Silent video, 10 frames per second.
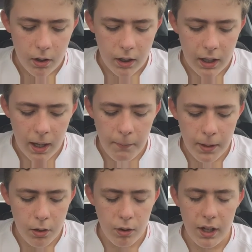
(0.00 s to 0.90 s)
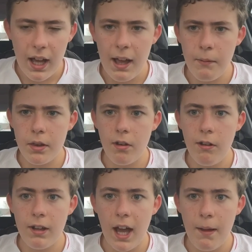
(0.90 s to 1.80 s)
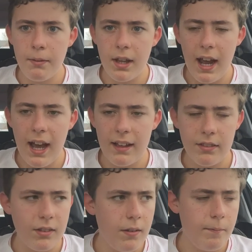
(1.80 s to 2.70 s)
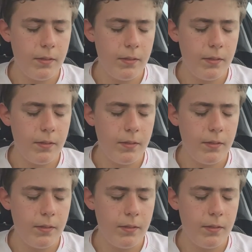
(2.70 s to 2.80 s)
game week 28 with 2 games in hand.